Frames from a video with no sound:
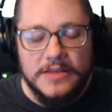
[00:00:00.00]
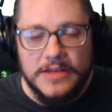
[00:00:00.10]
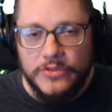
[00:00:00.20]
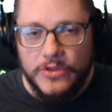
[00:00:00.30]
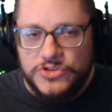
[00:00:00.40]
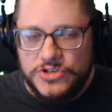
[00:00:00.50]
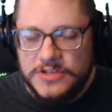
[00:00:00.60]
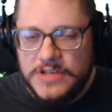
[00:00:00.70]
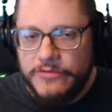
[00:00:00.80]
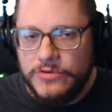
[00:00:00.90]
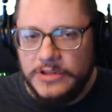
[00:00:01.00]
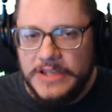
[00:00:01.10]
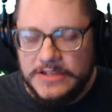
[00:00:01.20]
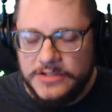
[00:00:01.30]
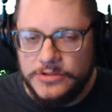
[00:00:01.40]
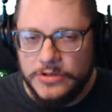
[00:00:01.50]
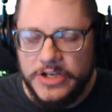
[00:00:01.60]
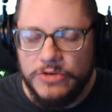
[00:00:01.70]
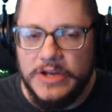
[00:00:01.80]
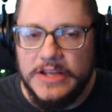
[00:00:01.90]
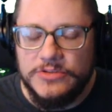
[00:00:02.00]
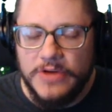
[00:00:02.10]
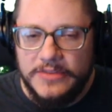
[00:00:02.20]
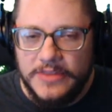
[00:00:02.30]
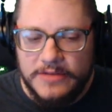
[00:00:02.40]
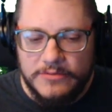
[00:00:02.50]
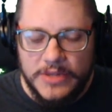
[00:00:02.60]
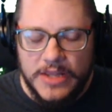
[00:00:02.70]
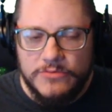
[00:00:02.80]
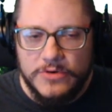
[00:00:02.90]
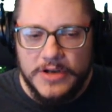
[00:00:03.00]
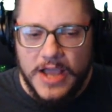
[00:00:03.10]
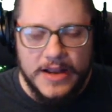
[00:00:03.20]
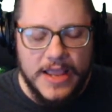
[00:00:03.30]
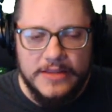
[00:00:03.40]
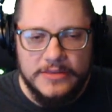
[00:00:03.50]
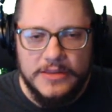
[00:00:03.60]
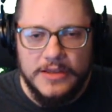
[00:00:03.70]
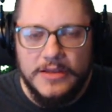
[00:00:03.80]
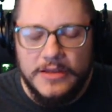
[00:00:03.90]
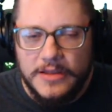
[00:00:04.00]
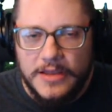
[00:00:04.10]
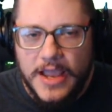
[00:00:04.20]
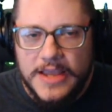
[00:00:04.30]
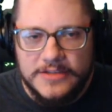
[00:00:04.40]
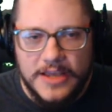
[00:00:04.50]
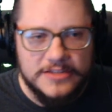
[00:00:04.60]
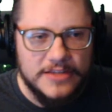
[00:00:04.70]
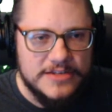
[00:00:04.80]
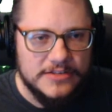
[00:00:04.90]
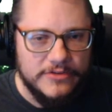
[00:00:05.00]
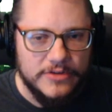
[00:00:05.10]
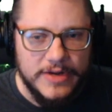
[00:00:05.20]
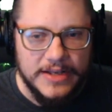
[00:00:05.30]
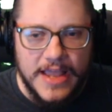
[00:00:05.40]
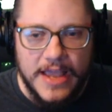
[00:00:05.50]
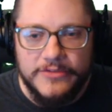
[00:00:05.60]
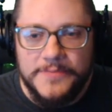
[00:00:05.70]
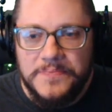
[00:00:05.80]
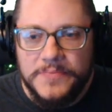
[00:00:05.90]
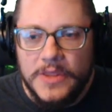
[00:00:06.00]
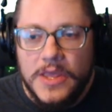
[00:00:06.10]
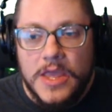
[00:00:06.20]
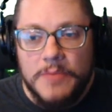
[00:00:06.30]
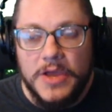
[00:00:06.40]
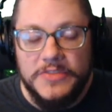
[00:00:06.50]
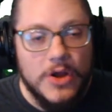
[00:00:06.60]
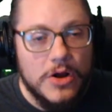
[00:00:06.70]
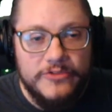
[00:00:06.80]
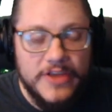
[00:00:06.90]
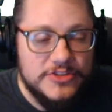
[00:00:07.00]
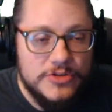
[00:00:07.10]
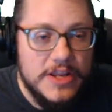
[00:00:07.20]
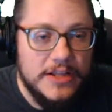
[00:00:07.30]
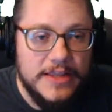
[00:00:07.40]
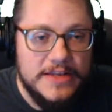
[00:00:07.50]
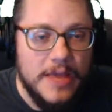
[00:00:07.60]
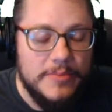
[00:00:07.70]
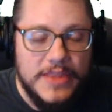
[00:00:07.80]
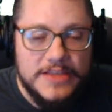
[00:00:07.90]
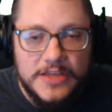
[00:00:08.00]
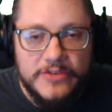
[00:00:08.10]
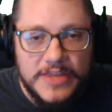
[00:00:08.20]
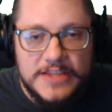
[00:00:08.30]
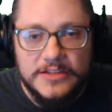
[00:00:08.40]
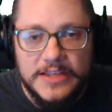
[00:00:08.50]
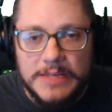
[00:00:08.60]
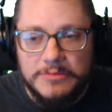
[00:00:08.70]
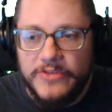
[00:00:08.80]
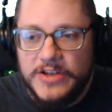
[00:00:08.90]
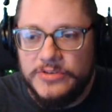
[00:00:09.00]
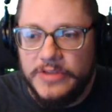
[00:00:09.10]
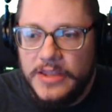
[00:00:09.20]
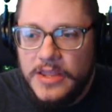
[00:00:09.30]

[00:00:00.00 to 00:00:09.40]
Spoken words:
Now, those should never lead to dirty reads, right? Then we're not at the highest isolation level we can have. But the artifacts do need cleaned up. That stuff needs cleaned up eventually.